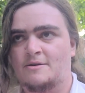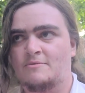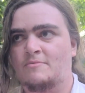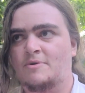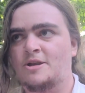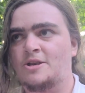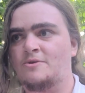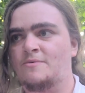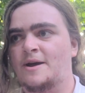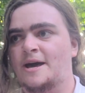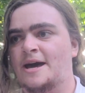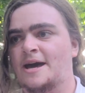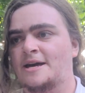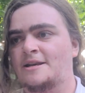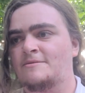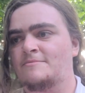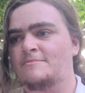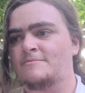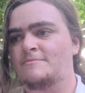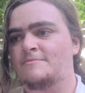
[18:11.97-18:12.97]
you add
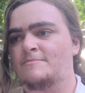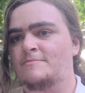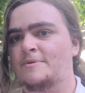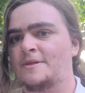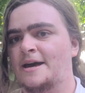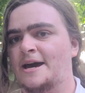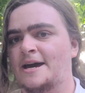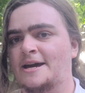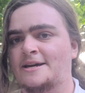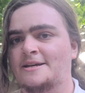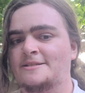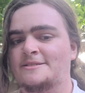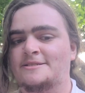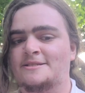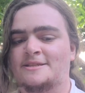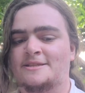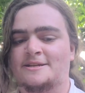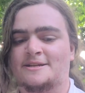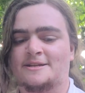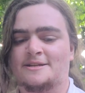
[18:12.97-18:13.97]
black to
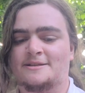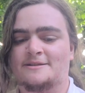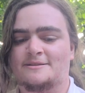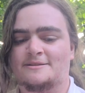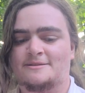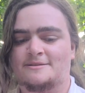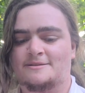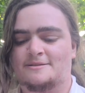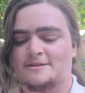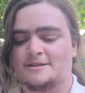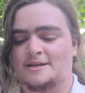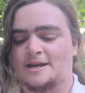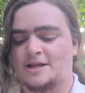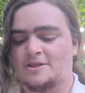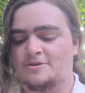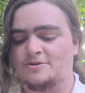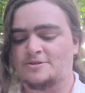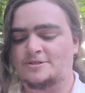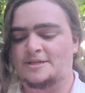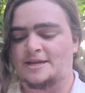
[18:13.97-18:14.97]
the
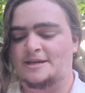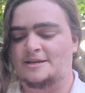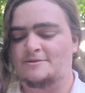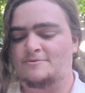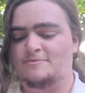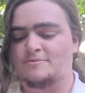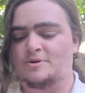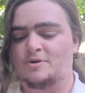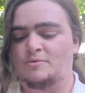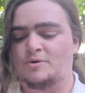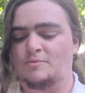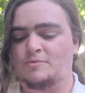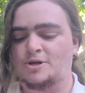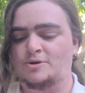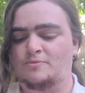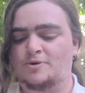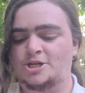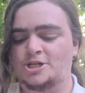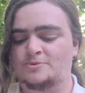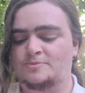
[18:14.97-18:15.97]
colors, like
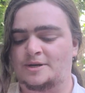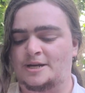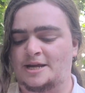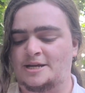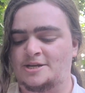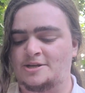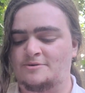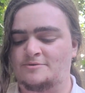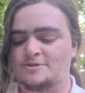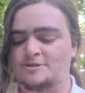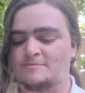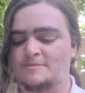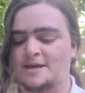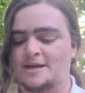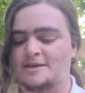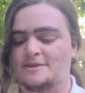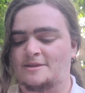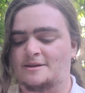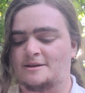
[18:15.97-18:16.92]
which is what I do to make